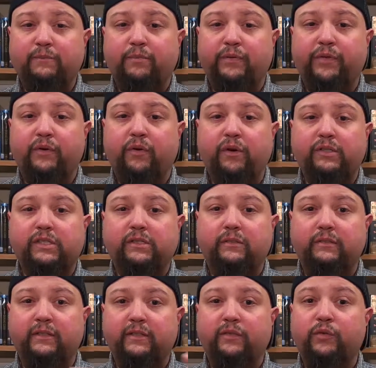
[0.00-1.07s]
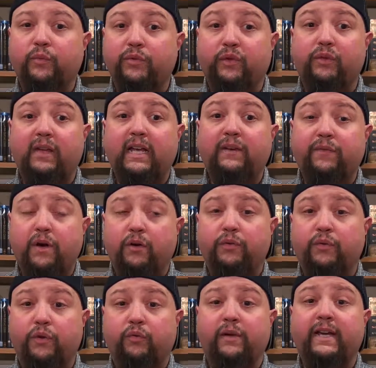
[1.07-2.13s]
but they're also littered with a lot of other
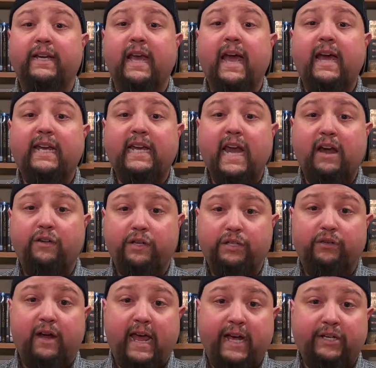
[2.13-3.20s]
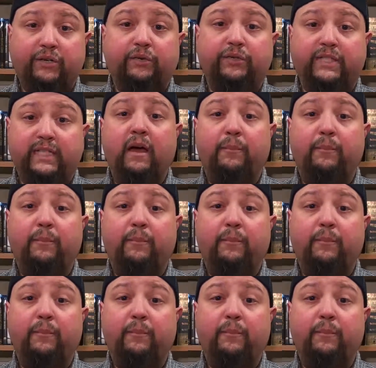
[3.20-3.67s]
great character actors.